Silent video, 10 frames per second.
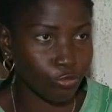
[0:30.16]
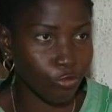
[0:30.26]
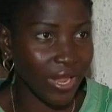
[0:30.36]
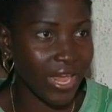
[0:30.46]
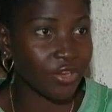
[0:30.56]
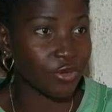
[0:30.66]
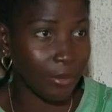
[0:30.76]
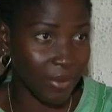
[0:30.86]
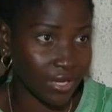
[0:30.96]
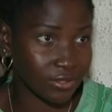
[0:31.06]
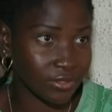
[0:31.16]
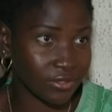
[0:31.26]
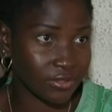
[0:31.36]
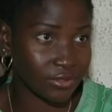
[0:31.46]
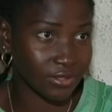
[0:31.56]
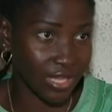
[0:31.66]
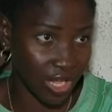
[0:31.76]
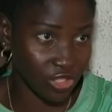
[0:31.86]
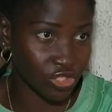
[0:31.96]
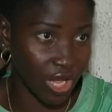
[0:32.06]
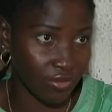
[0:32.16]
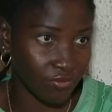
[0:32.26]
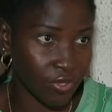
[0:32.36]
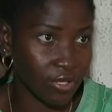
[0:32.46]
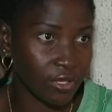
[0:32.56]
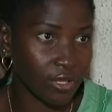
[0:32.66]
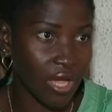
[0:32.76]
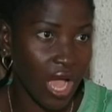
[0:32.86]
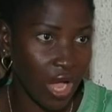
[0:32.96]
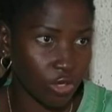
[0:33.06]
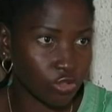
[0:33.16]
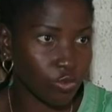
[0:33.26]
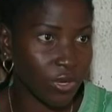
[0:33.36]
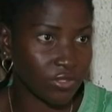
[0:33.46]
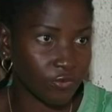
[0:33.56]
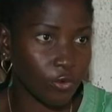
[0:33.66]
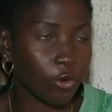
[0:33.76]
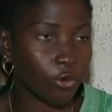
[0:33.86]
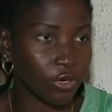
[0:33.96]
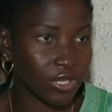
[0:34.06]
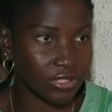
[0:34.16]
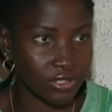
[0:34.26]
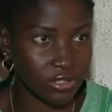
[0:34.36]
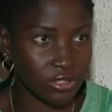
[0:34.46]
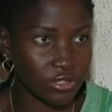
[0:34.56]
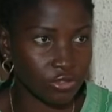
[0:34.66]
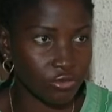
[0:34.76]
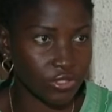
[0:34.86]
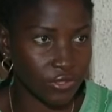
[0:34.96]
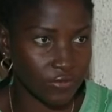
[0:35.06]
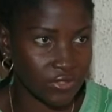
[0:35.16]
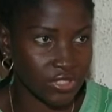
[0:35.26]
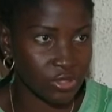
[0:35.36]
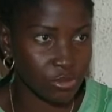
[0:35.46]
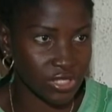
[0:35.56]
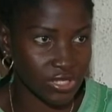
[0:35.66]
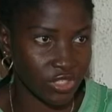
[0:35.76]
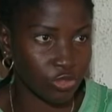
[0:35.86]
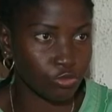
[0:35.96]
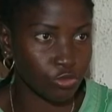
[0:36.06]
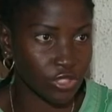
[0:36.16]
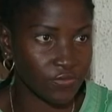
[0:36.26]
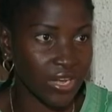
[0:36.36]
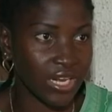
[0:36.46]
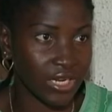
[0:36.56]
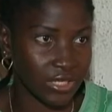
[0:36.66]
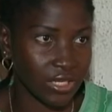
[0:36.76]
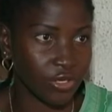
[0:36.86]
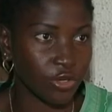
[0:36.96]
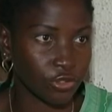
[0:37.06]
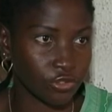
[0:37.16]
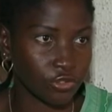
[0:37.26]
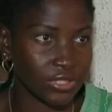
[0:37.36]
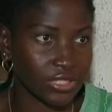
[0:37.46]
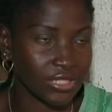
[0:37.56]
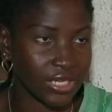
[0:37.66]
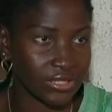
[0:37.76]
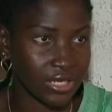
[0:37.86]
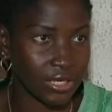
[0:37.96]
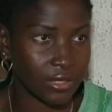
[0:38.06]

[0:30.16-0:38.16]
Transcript: when I knew about the HIV, I also went for other series of TB tests, which finally a doctor detected.